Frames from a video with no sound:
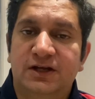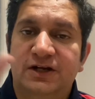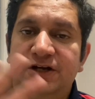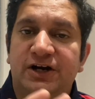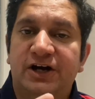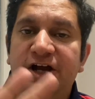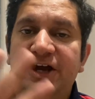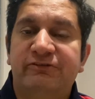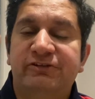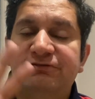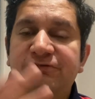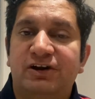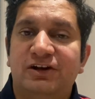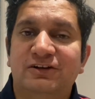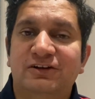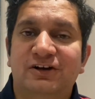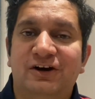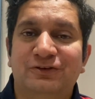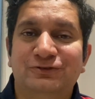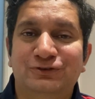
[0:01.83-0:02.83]
Hi
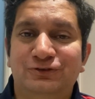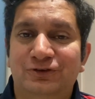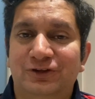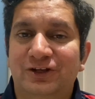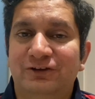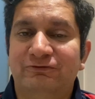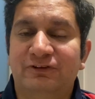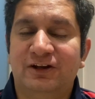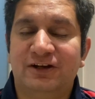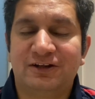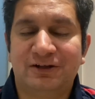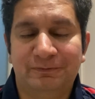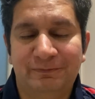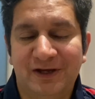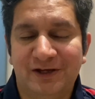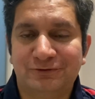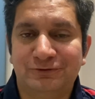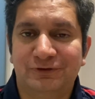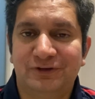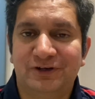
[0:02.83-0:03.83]
everyone, how are you doing? Welcome
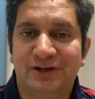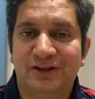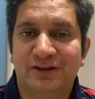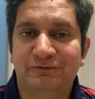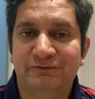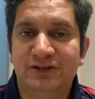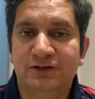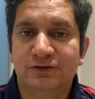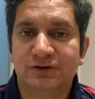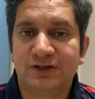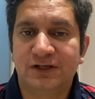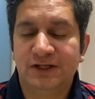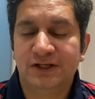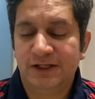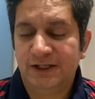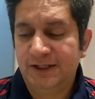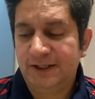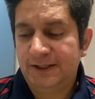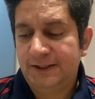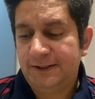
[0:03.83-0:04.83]
back to another vlog.
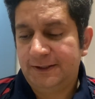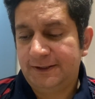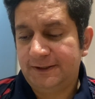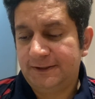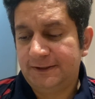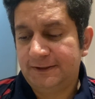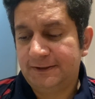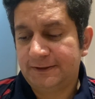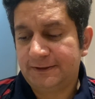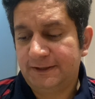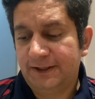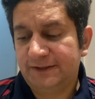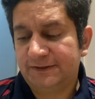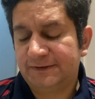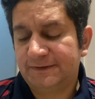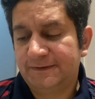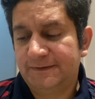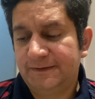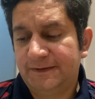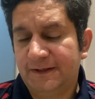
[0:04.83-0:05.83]
Guys,
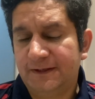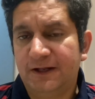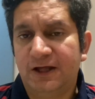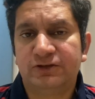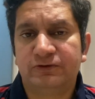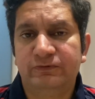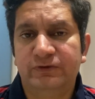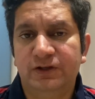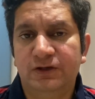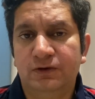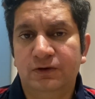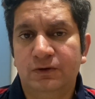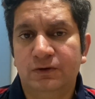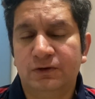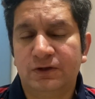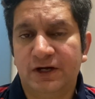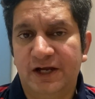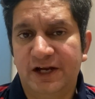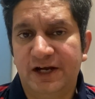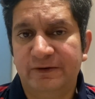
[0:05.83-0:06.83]
the last
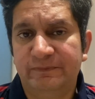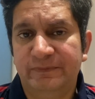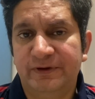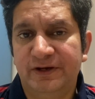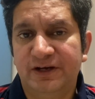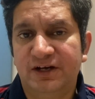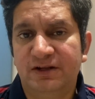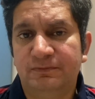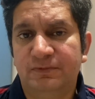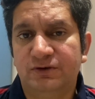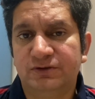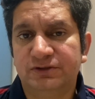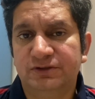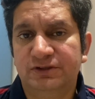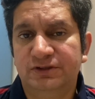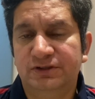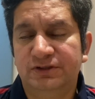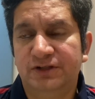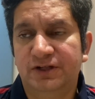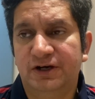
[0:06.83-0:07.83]
vlog I had made about
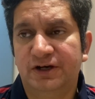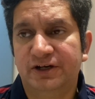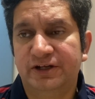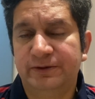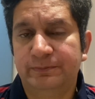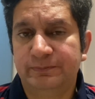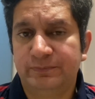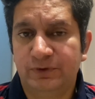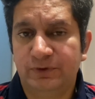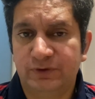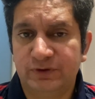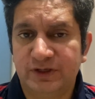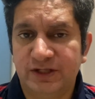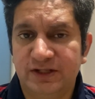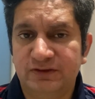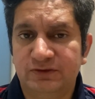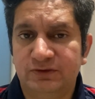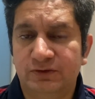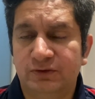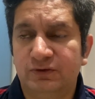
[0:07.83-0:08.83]
the
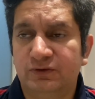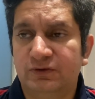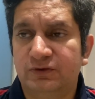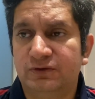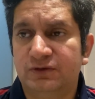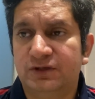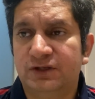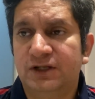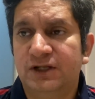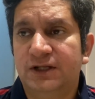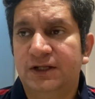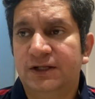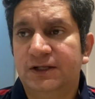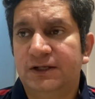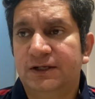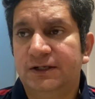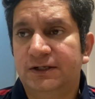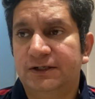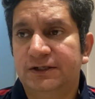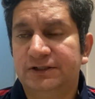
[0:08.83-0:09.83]
importance or
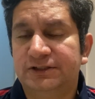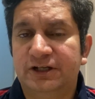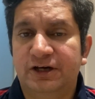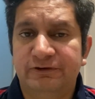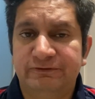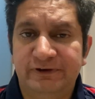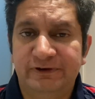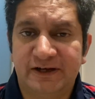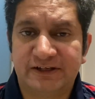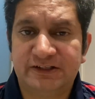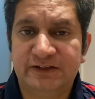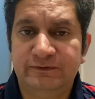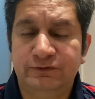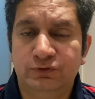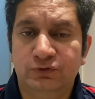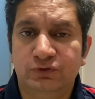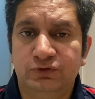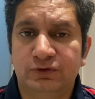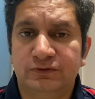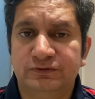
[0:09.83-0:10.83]
the effective
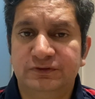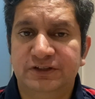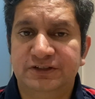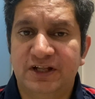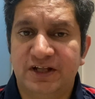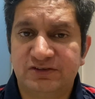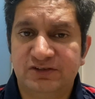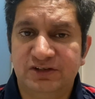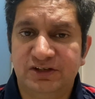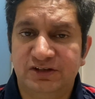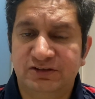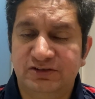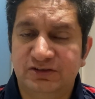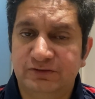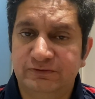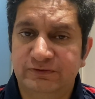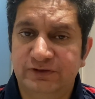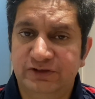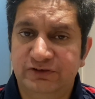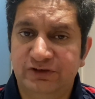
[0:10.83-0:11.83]
use of the
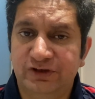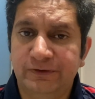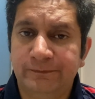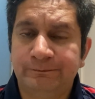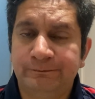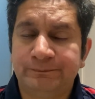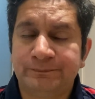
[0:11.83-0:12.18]
destination feature,